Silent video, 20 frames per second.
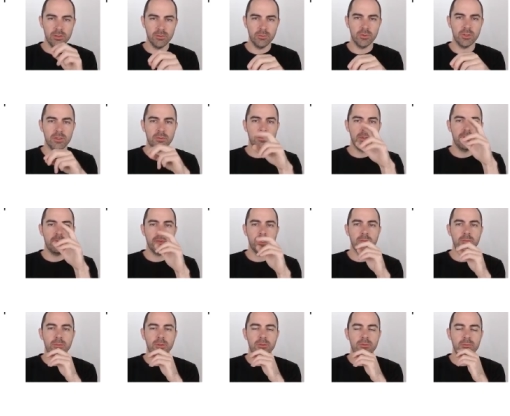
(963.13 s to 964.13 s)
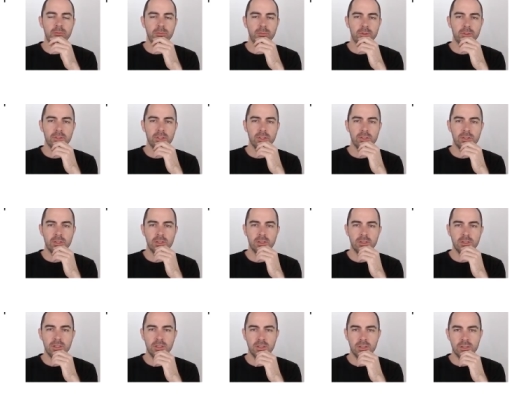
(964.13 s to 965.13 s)
and when the membrane pot potential
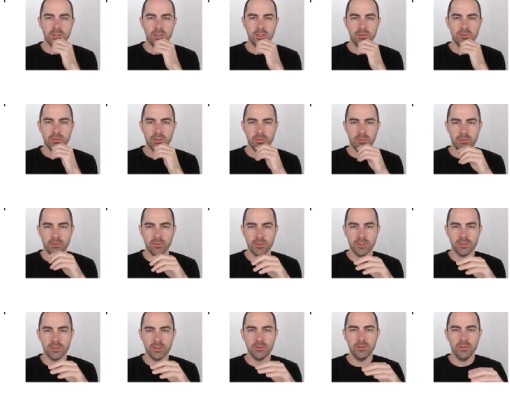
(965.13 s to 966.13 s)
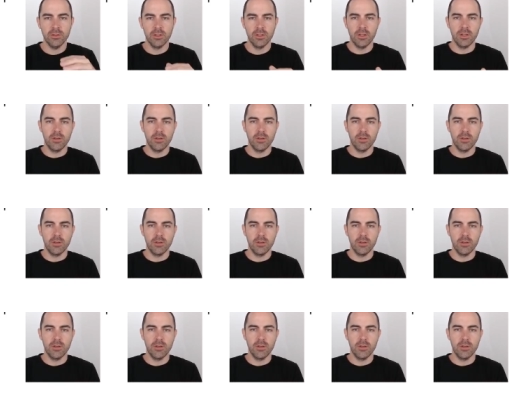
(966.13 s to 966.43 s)
achieves some threshold,